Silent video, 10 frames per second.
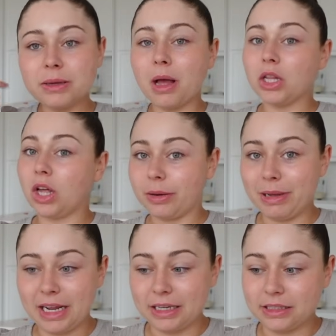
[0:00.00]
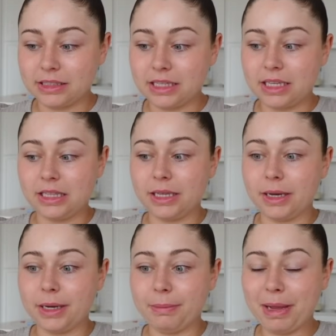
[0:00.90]
a lot of bananas in
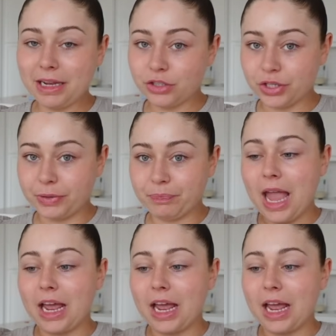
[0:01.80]
the pantry